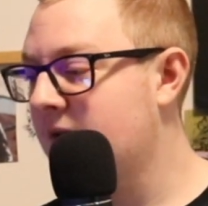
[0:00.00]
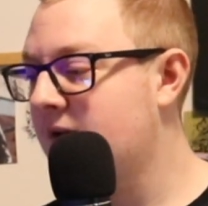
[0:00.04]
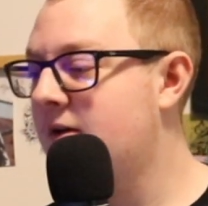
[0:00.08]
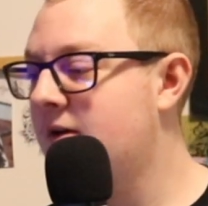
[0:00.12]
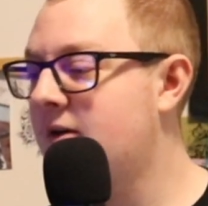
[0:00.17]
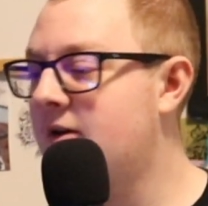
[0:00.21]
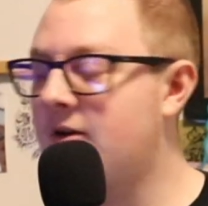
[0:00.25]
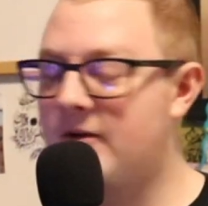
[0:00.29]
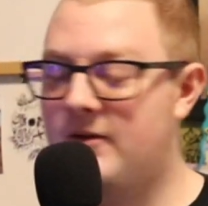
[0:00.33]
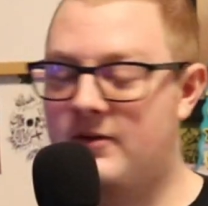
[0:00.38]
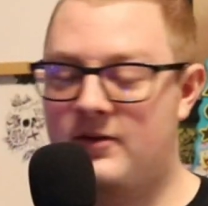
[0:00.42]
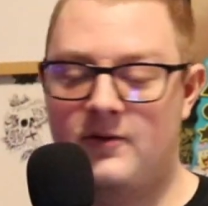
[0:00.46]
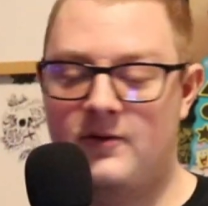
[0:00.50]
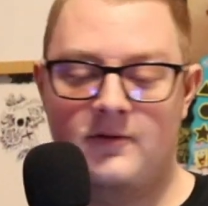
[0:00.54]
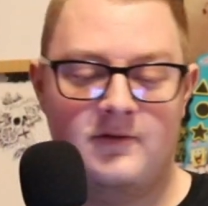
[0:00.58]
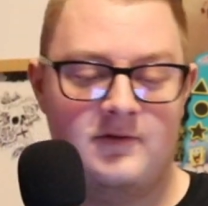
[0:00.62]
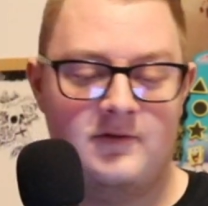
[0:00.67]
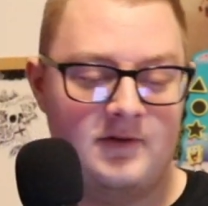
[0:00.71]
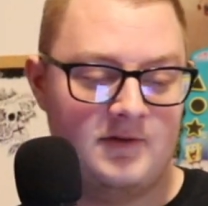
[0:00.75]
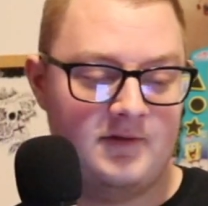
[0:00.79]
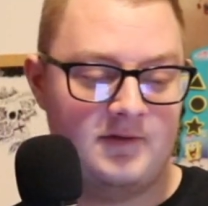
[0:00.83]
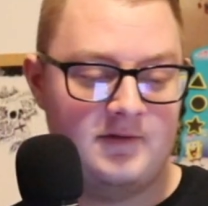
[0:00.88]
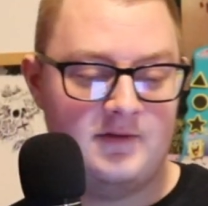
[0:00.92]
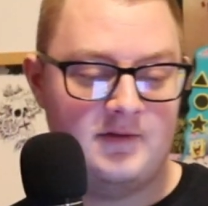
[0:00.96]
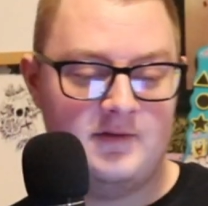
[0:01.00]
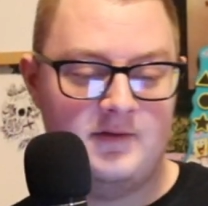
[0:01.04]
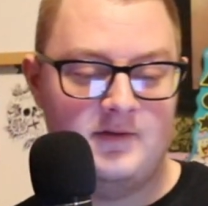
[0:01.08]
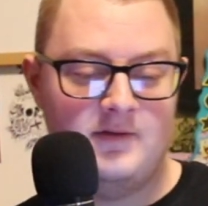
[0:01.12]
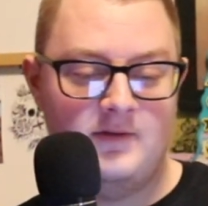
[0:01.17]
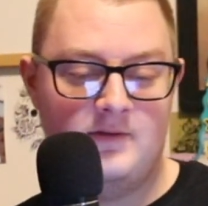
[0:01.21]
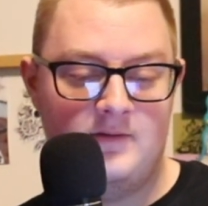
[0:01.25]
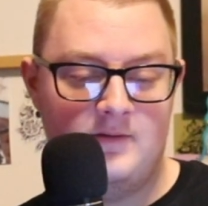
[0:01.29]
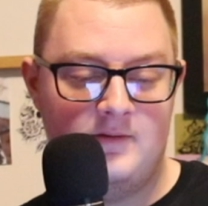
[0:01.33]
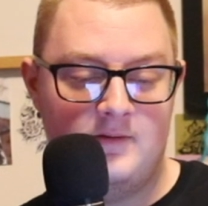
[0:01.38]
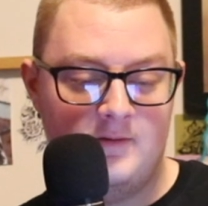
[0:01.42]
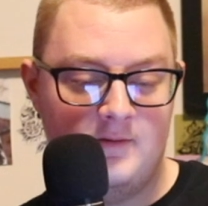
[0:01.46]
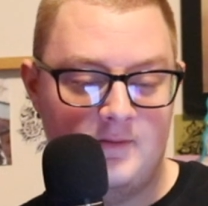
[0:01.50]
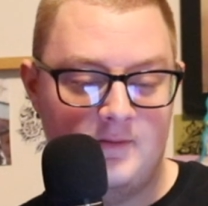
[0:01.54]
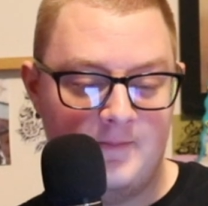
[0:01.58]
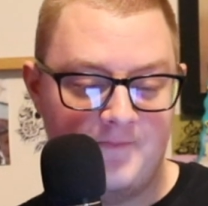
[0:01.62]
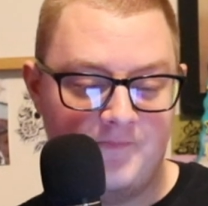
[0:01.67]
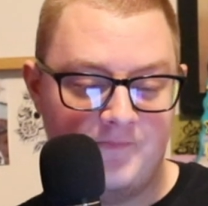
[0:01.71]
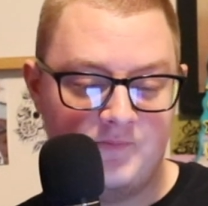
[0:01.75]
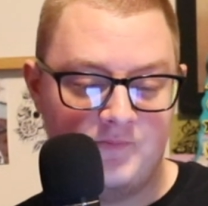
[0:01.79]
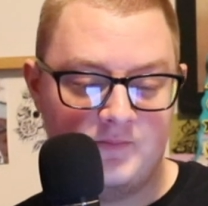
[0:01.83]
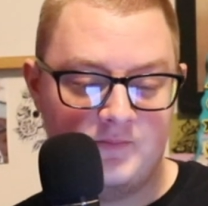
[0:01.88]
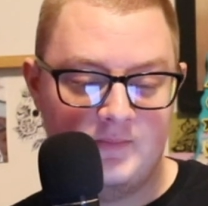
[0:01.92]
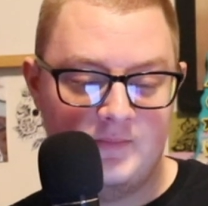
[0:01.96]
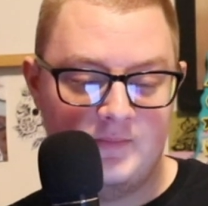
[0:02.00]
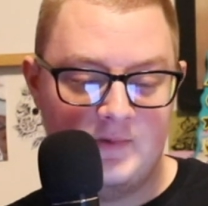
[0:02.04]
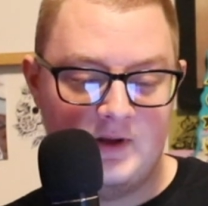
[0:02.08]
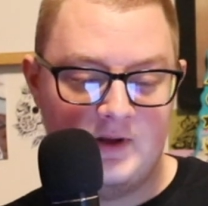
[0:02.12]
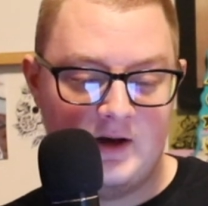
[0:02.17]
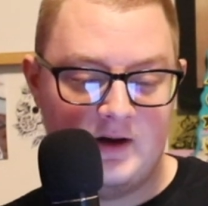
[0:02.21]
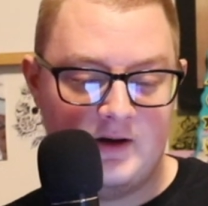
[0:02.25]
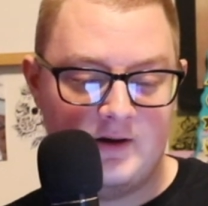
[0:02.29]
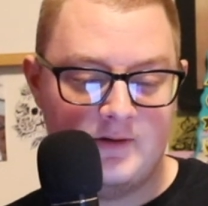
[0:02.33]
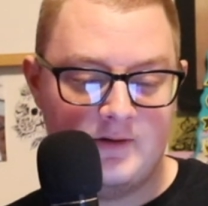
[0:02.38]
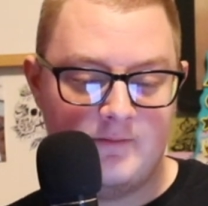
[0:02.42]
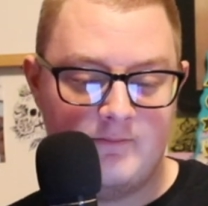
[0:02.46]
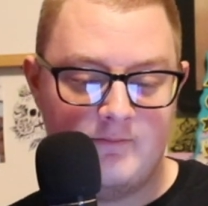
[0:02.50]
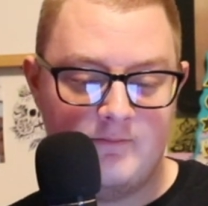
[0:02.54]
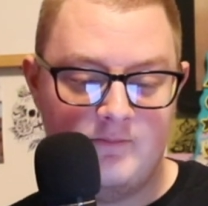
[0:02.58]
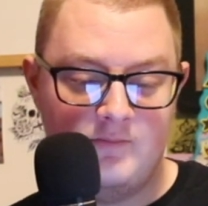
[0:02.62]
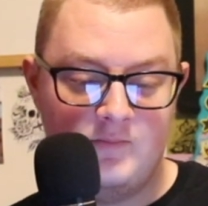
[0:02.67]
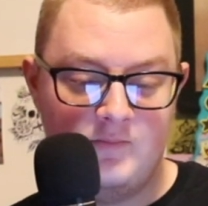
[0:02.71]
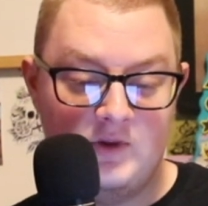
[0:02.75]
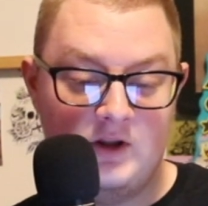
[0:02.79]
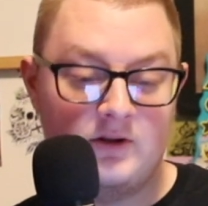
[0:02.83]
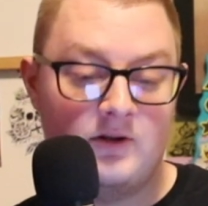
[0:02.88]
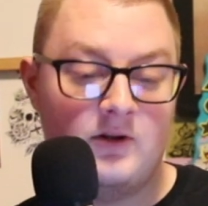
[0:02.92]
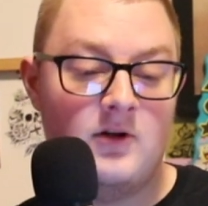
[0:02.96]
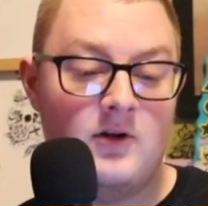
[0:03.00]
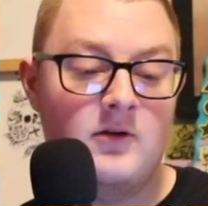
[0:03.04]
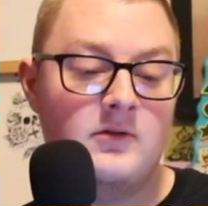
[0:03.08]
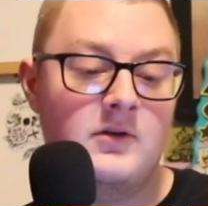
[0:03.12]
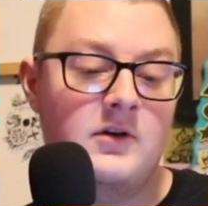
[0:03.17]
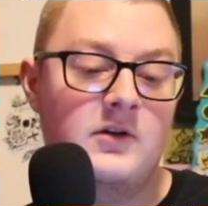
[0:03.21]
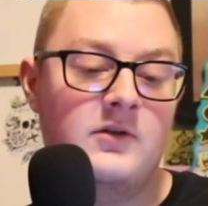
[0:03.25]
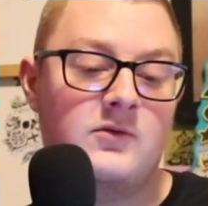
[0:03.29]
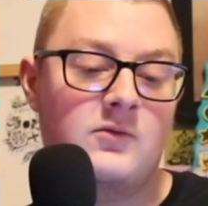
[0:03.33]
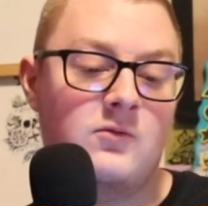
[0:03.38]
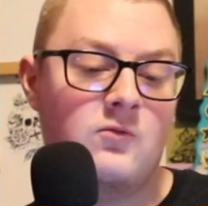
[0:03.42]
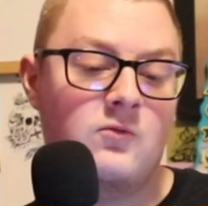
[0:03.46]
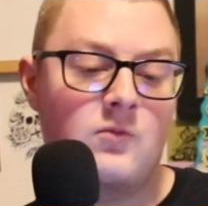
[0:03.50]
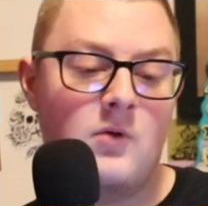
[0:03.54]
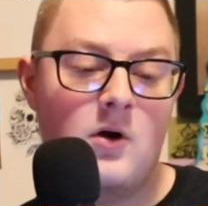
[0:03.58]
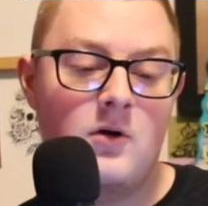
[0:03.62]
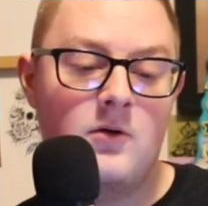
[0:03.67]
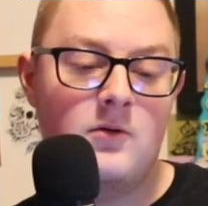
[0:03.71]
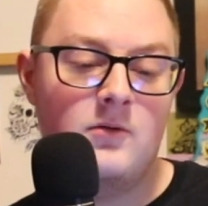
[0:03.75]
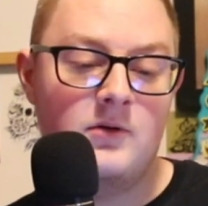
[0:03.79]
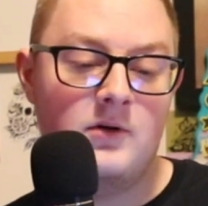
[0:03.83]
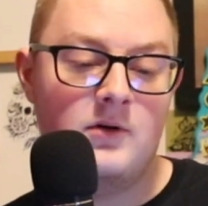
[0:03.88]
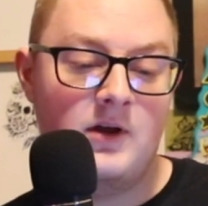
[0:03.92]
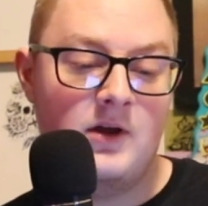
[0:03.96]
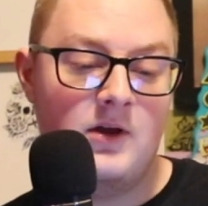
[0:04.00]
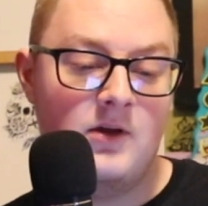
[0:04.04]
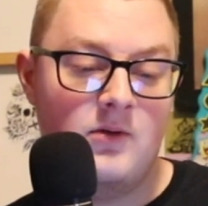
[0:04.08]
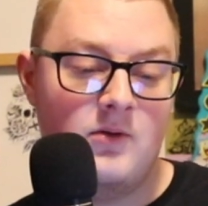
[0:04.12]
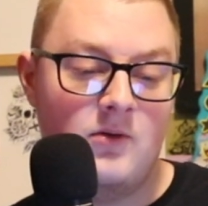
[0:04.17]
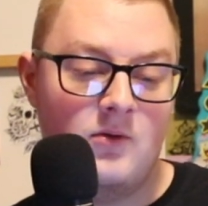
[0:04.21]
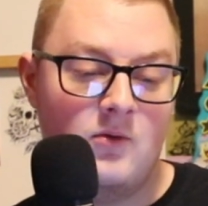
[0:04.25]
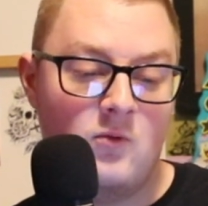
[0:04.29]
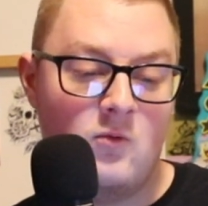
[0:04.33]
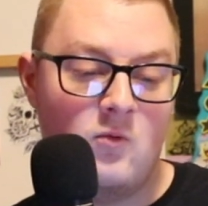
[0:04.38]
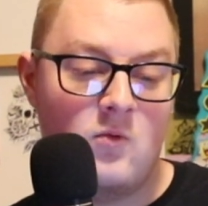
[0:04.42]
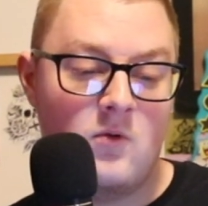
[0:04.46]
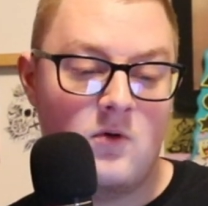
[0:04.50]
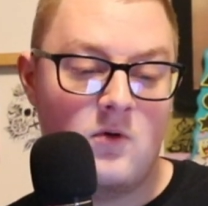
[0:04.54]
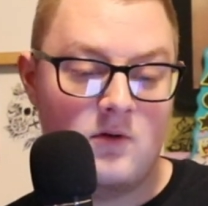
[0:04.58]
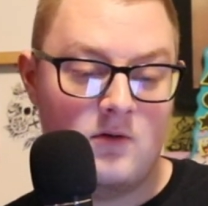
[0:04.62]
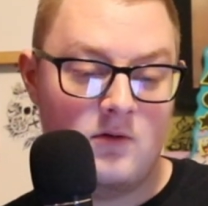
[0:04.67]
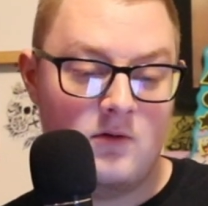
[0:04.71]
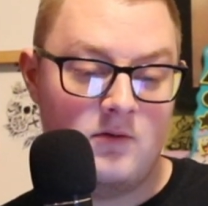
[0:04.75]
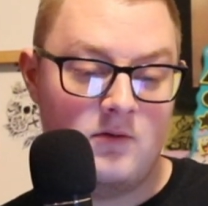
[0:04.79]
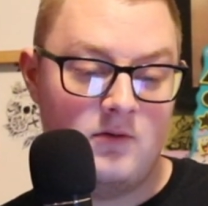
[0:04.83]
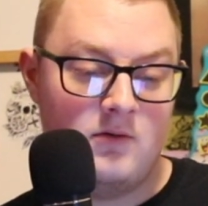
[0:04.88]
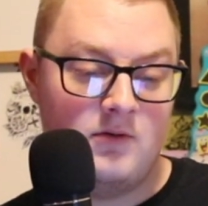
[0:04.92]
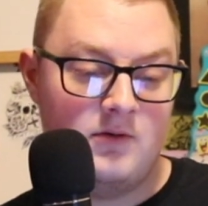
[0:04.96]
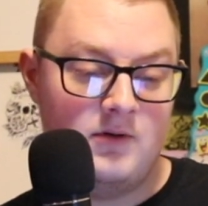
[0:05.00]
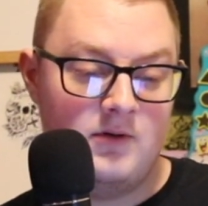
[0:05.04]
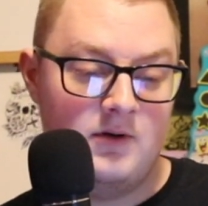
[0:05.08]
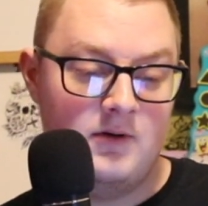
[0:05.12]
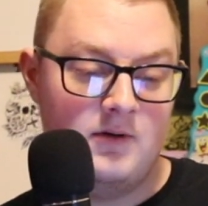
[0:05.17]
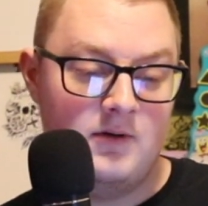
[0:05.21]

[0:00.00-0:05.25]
There's this the longest road in the world